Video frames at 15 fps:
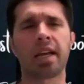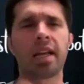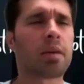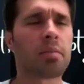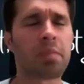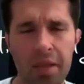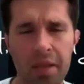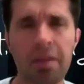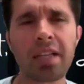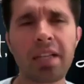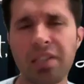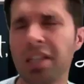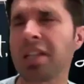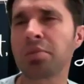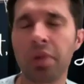
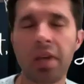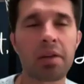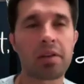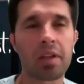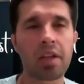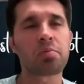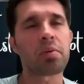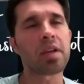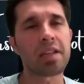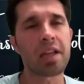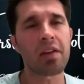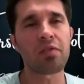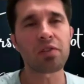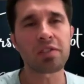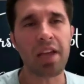Omar, that's why I'm
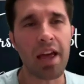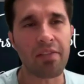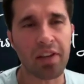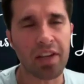grabbing bums.